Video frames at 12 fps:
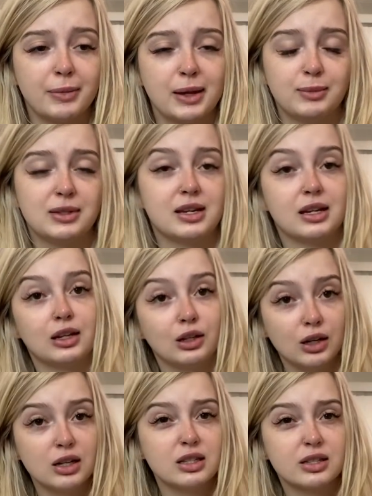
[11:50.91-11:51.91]
made me take a
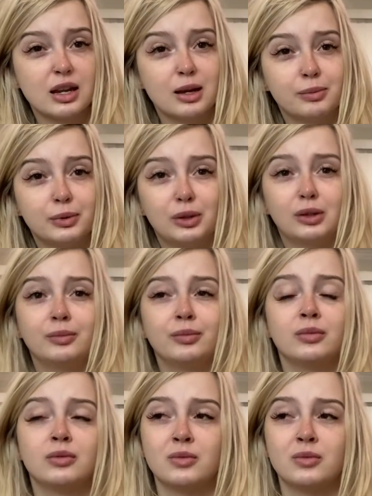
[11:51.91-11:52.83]
urine sample.